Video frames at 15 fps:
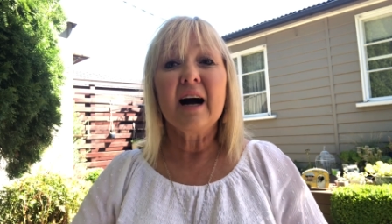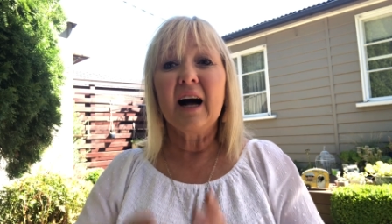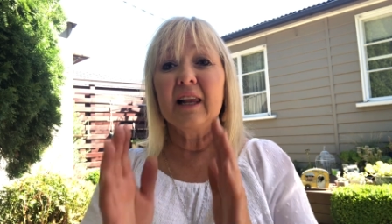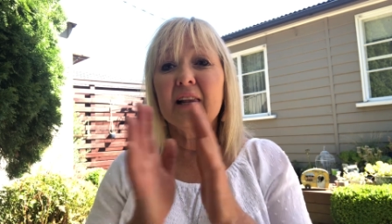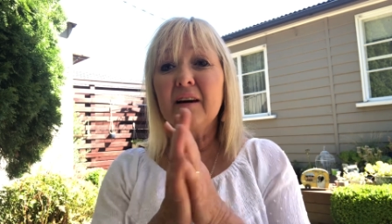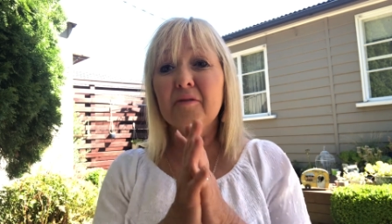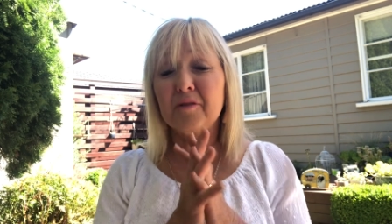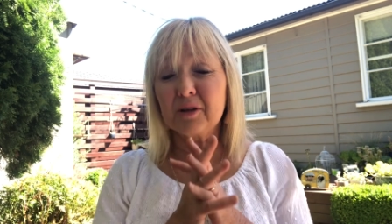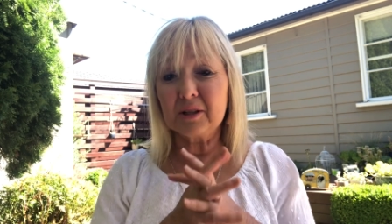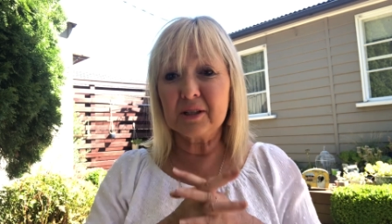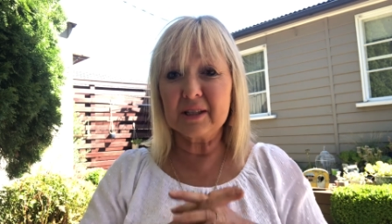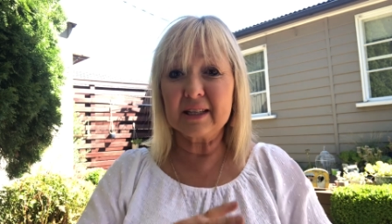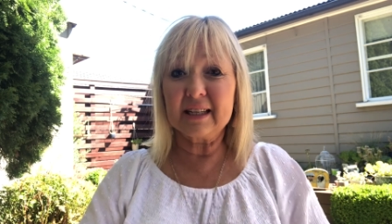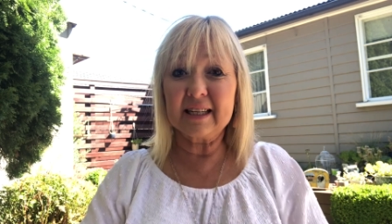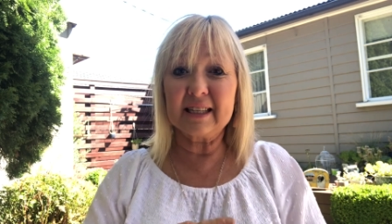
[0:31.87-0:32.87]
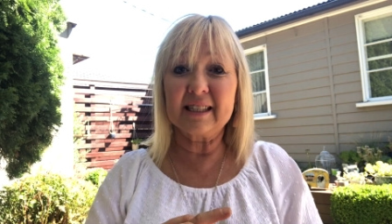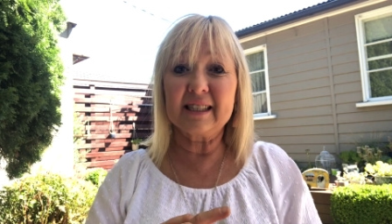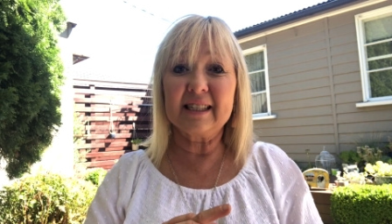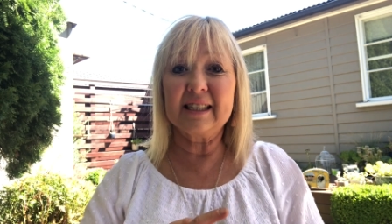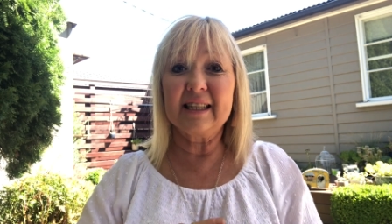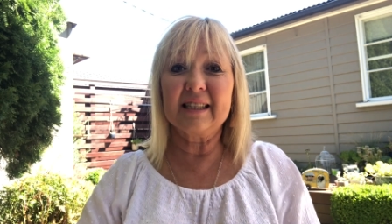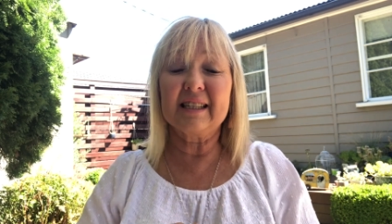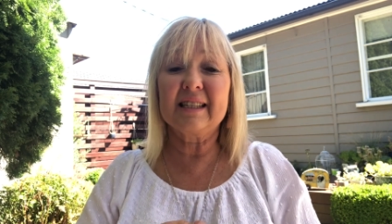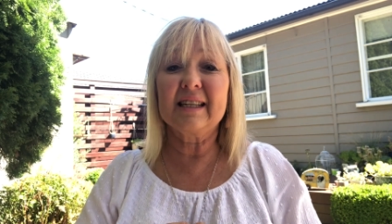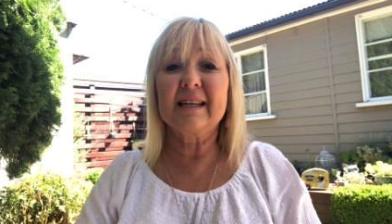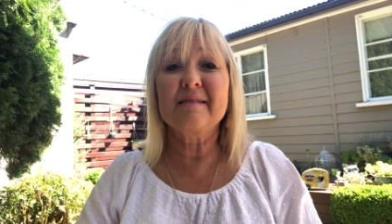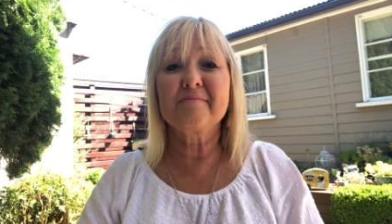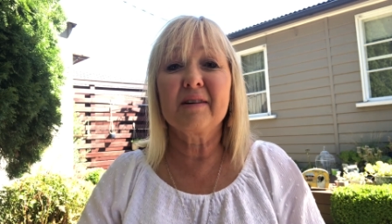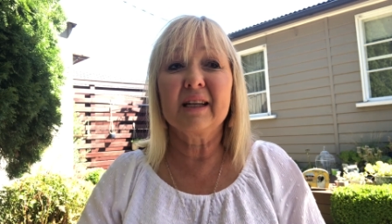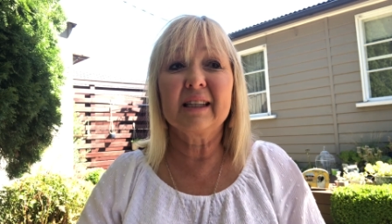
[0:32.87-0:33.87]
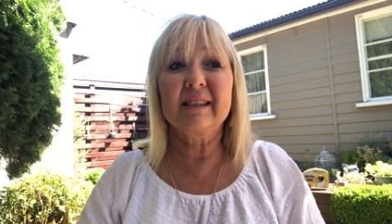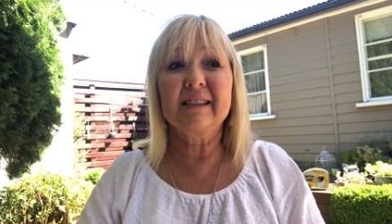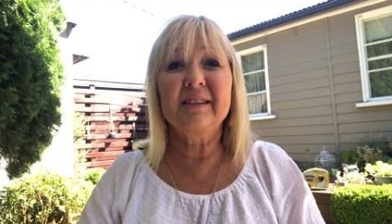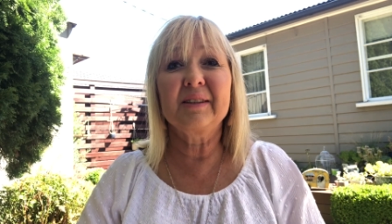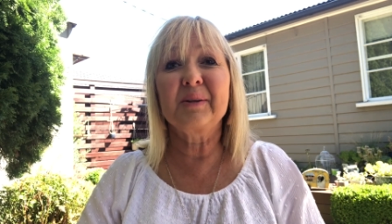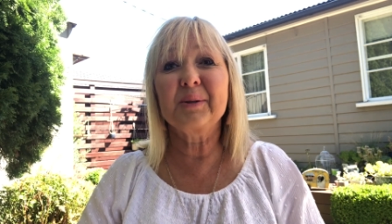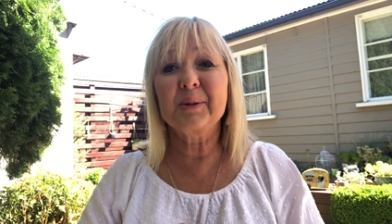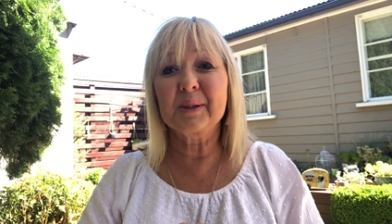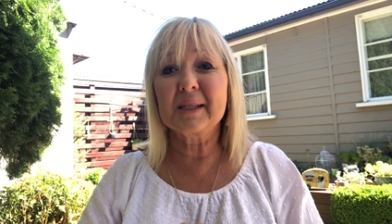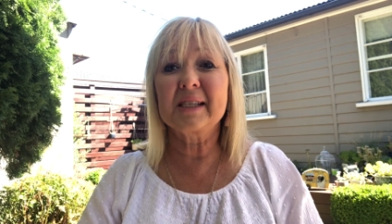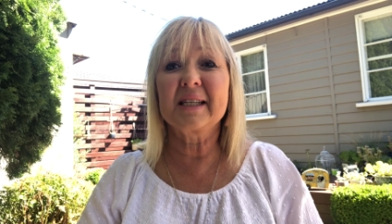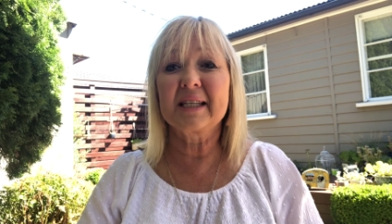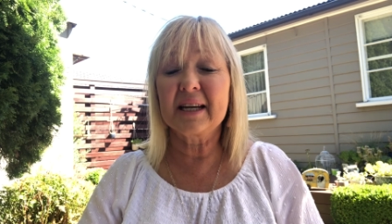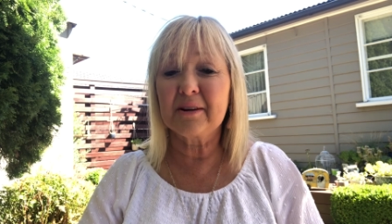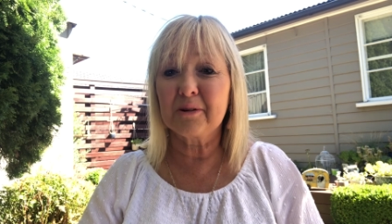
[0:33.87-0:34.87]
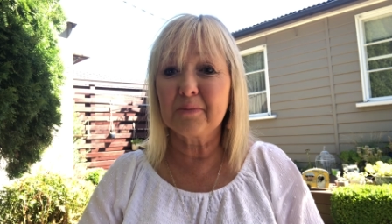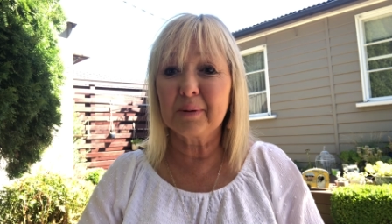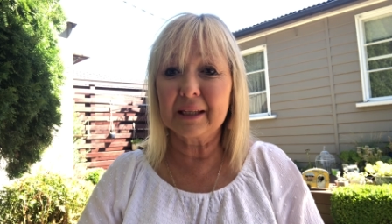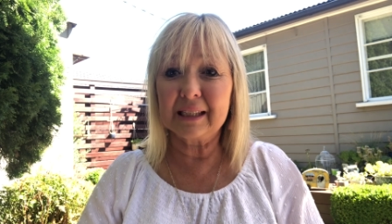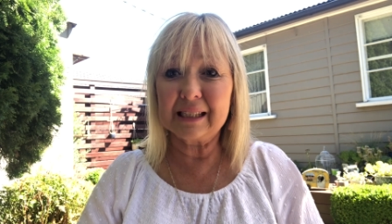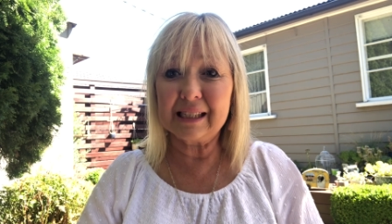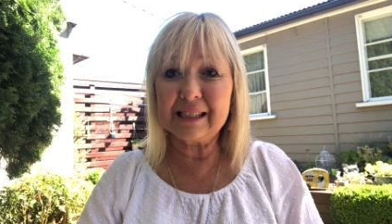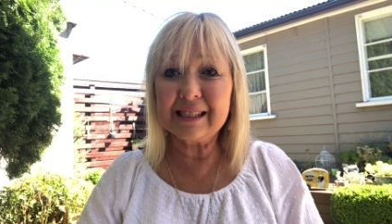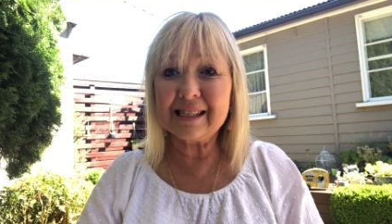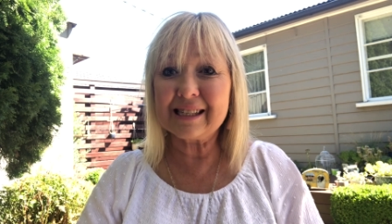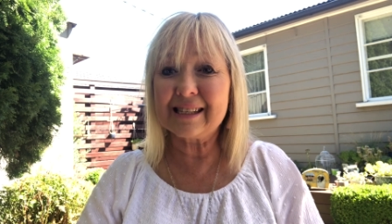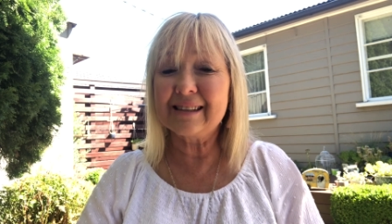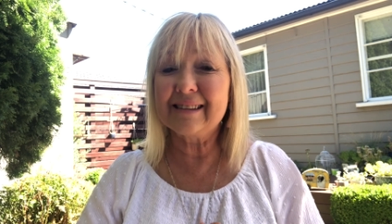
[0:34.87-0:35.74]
I love what you suggested yesterday Martin you called us the Terribillions